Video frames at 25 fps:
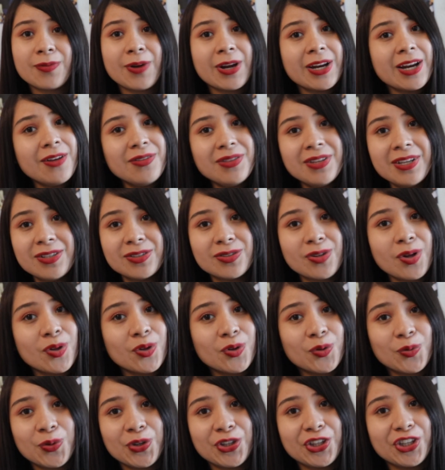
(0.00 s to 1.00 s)
right now things
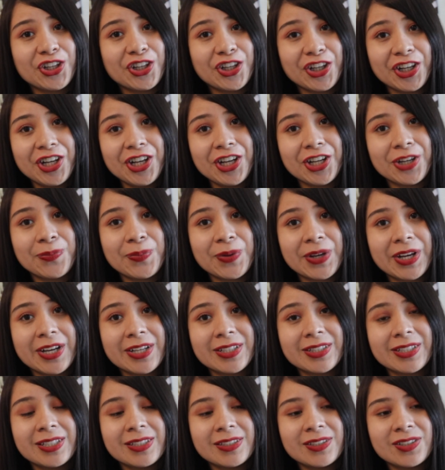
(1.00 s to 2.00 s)
don't look really good
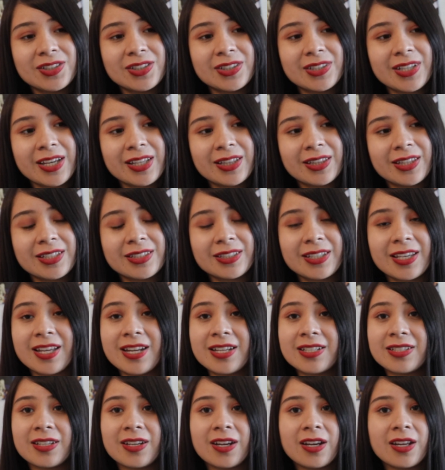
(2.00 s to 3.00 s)
because he's just like, this kid
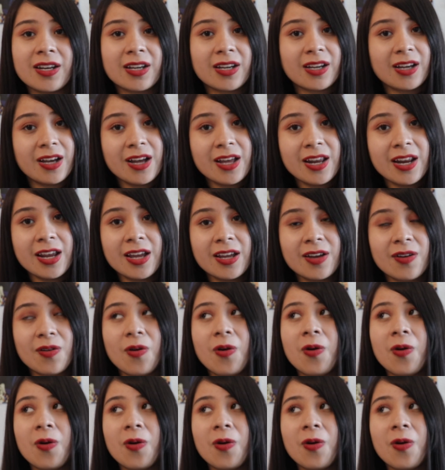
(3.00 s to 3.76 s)
isn't gonna cut it.